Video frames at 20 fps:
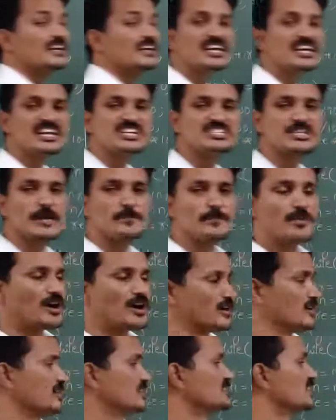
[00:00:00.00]
integer
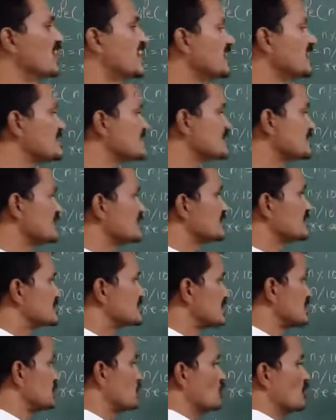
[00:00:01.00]
part, that is
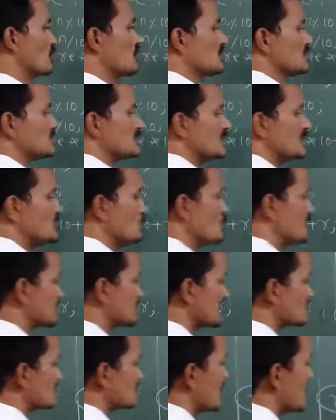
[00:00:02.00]
0. 0 is
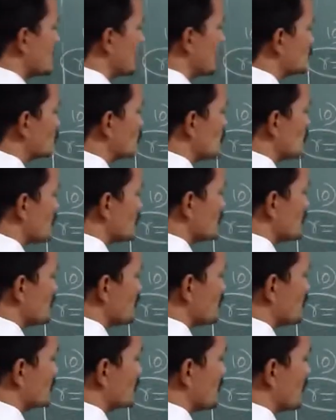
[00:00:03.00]
assigned to
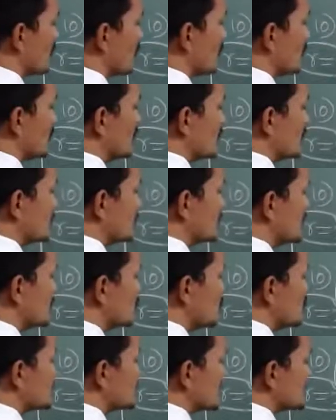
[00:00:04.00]

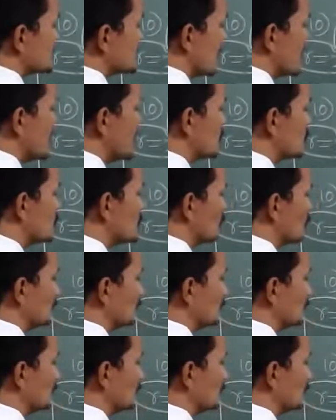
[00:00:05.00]
0 is assigned to